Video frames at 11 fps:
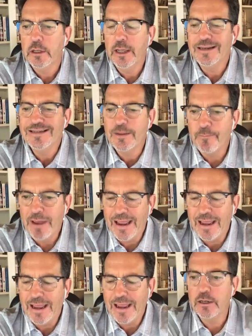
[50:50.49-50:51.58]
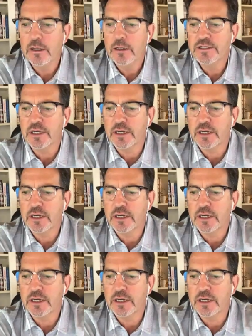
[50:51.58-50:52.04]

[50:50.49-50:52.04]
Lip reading: and demand to